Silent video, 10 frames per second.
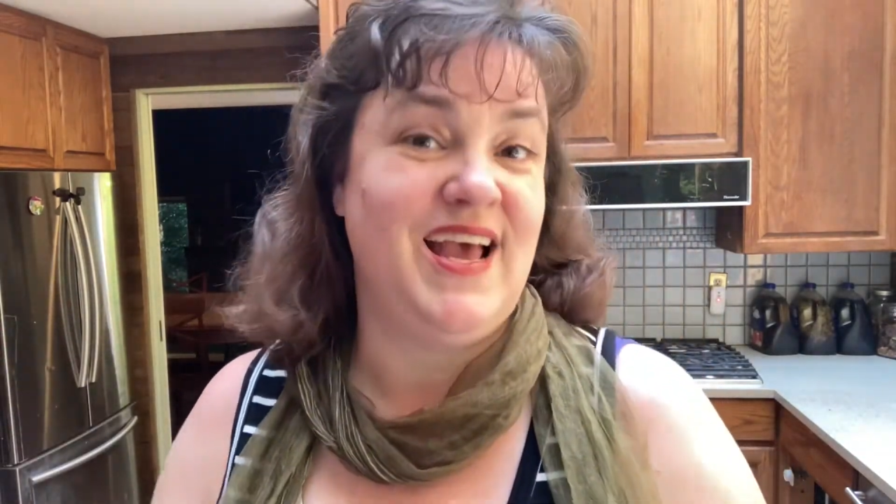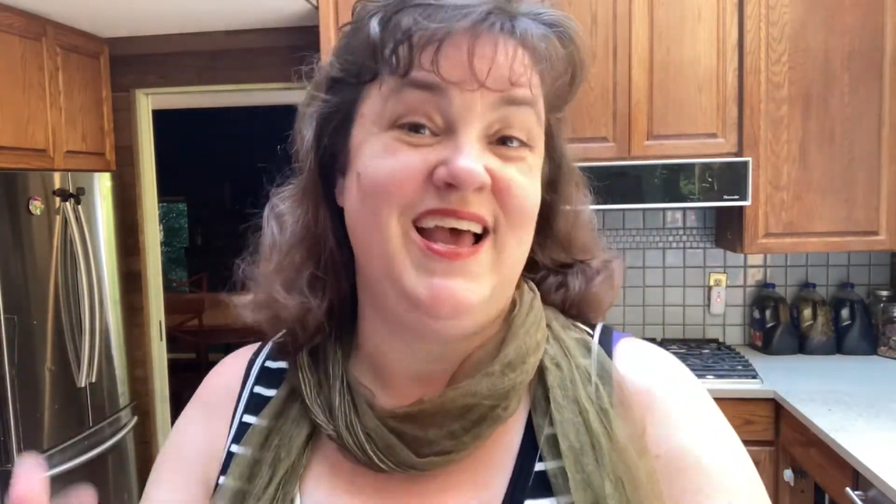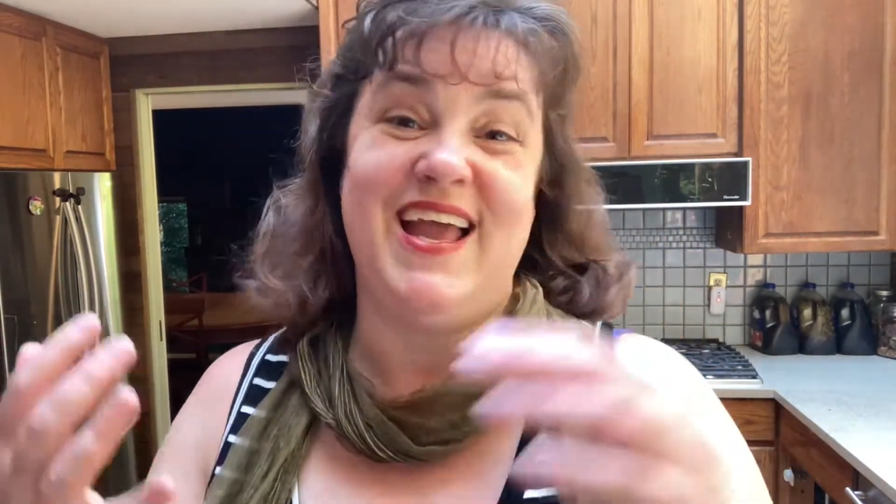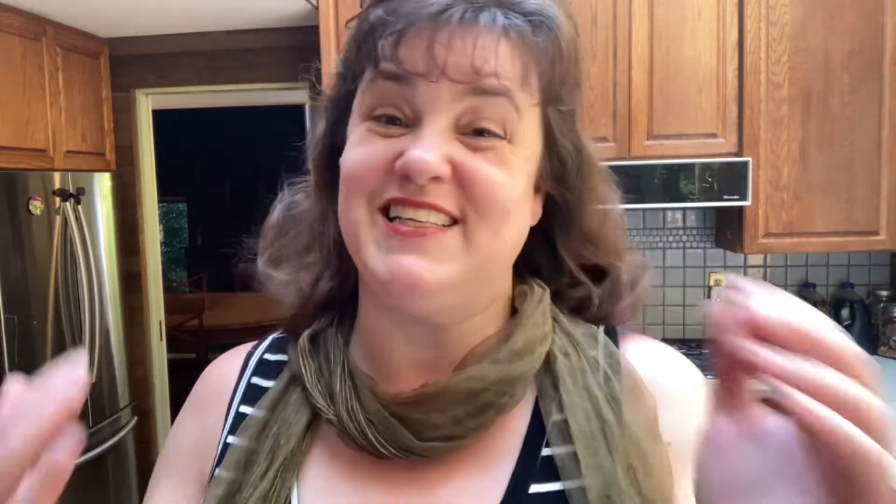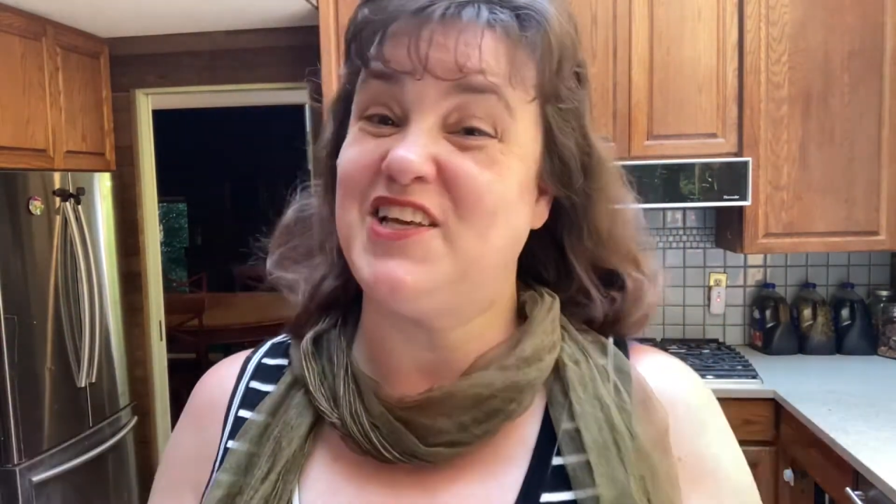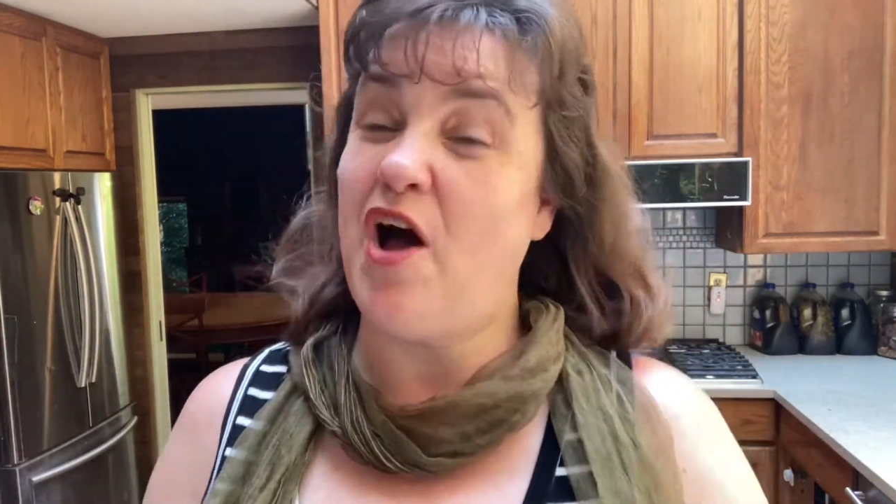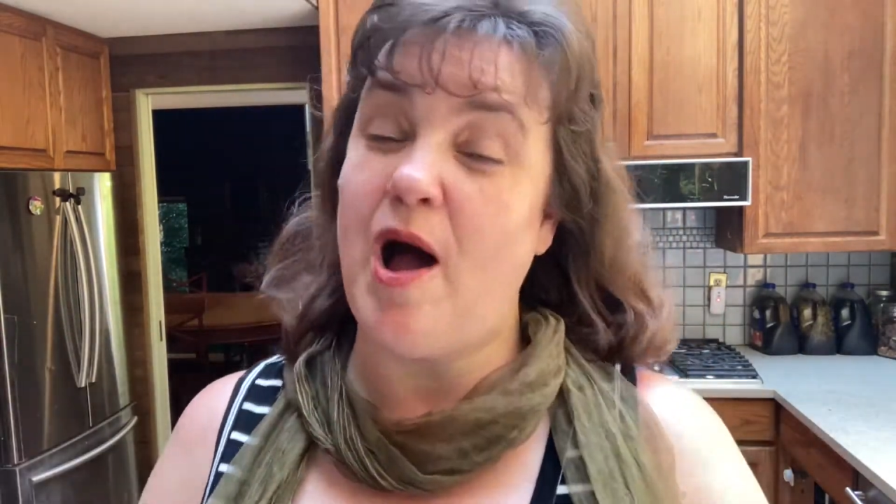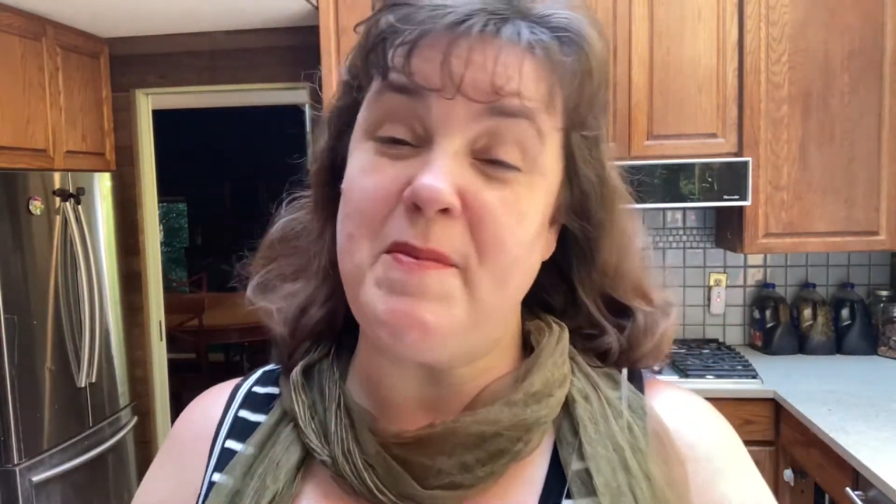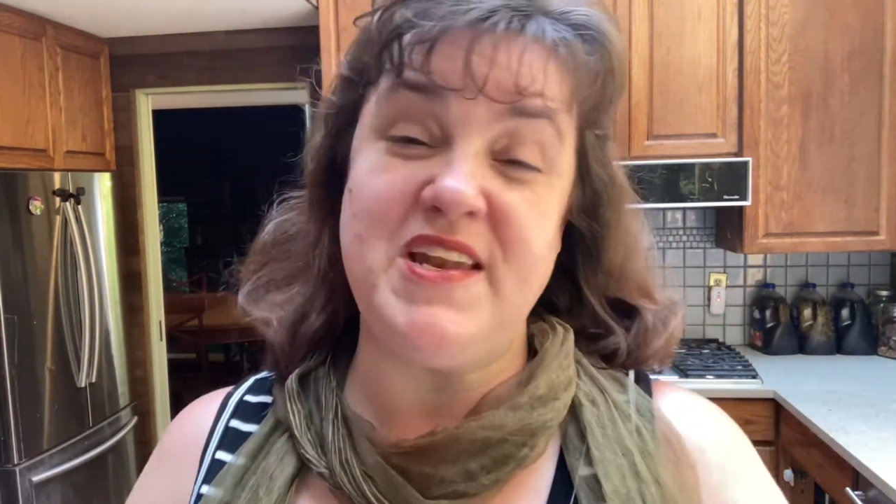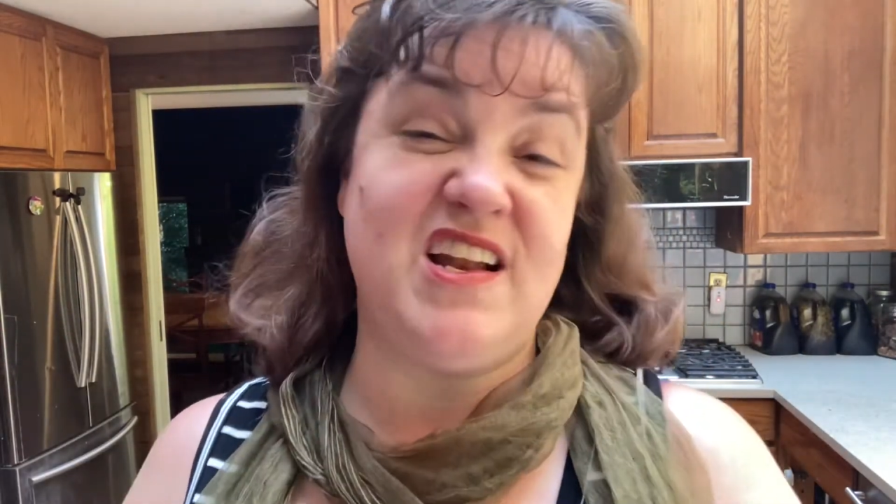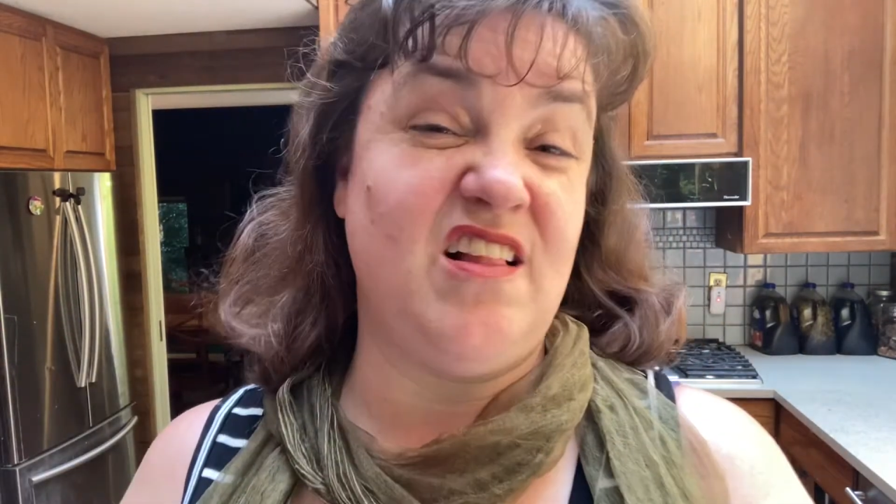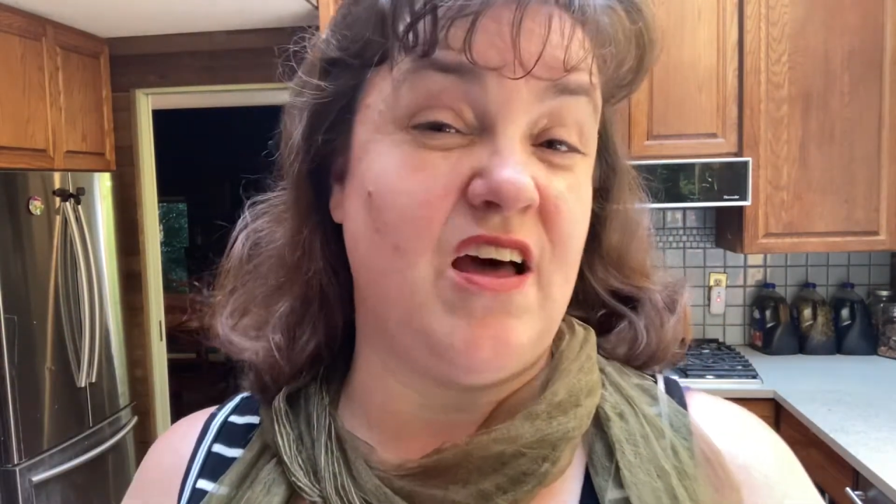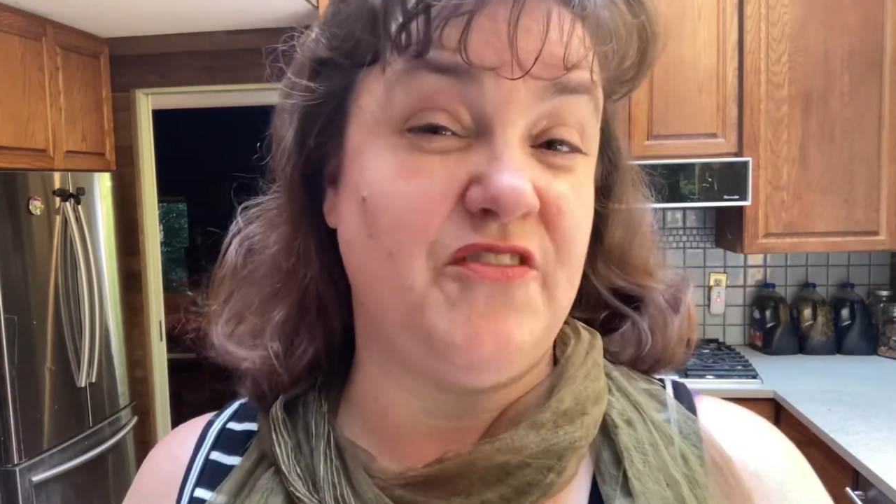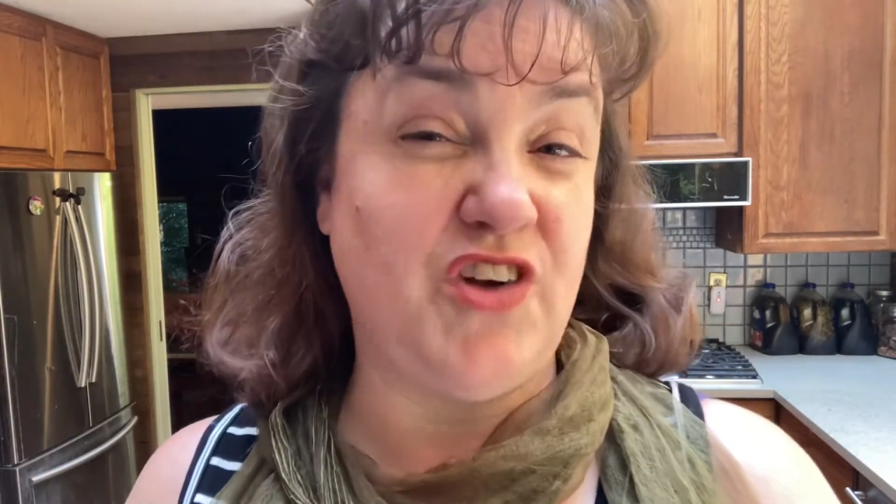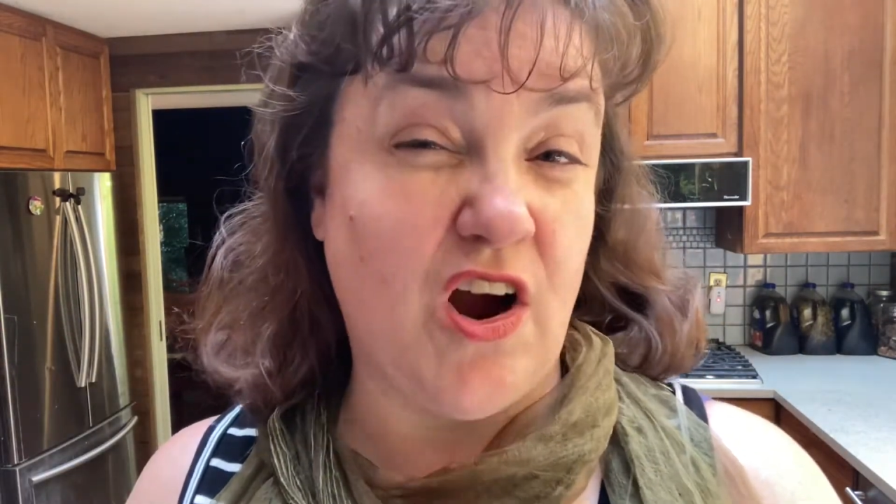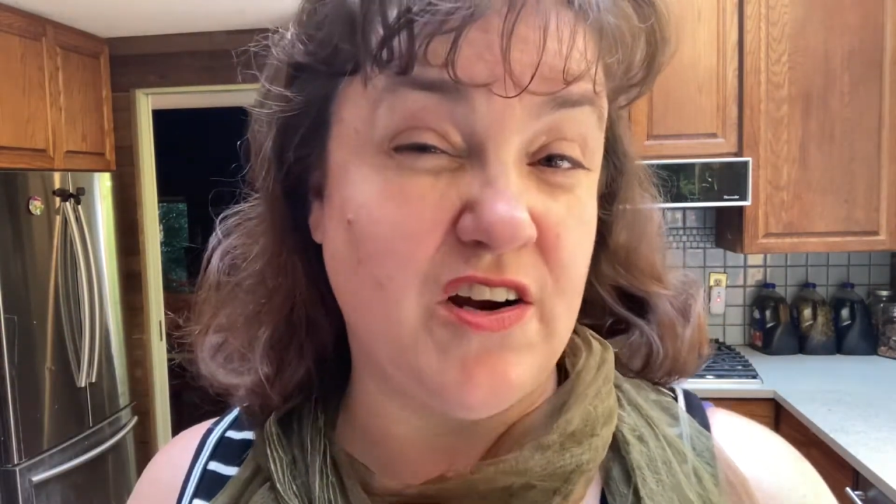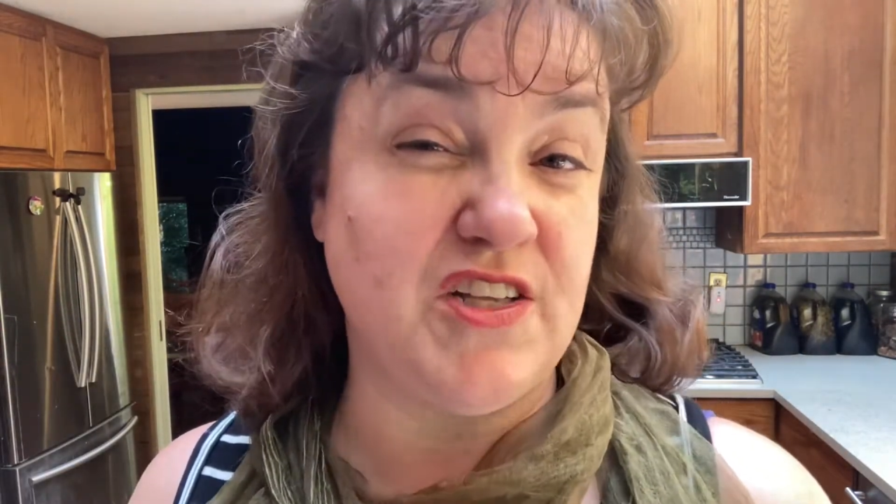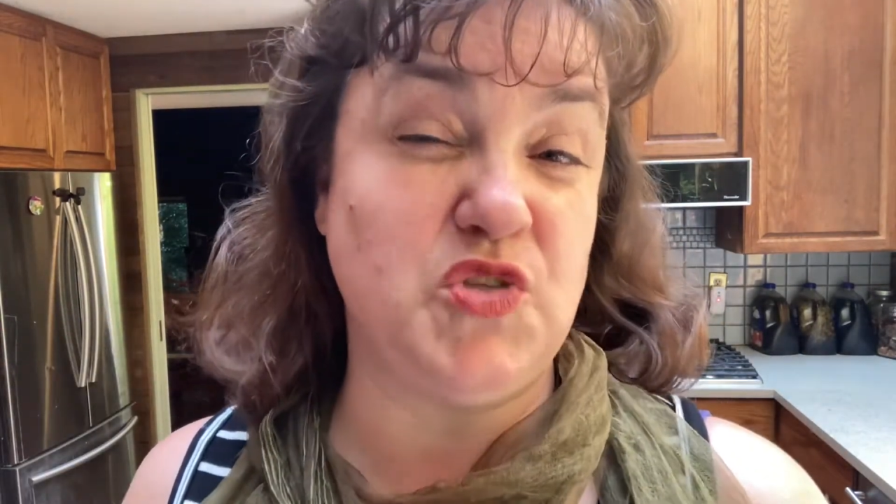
It's common in a lot of gardens